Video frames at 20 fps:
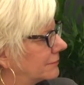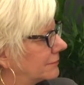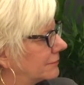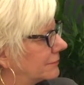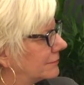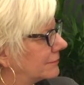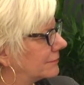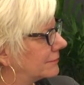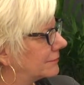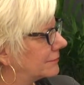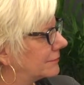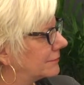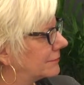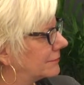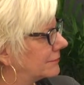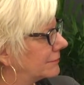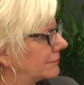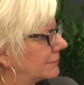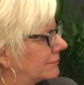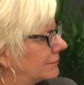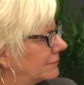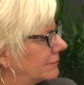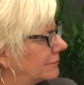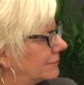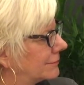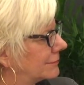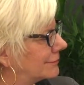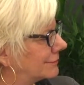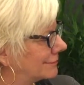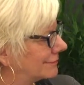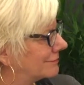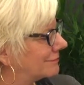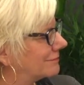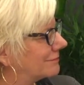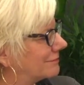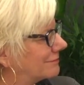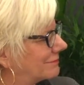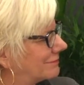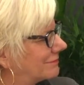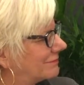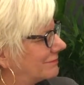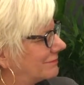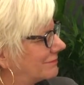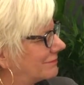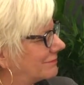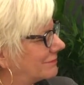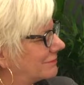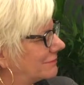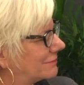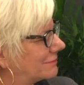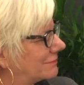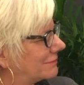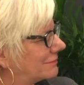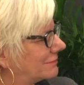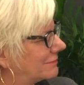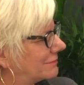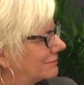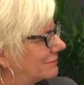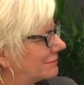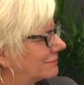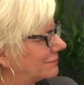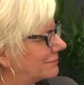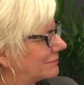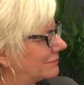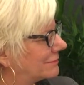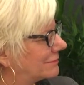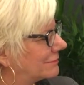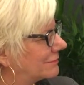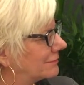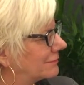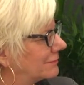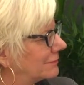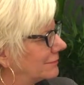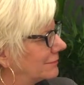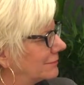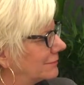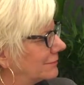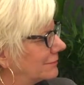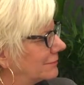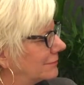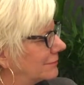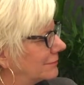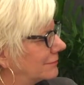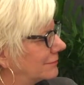[no speech]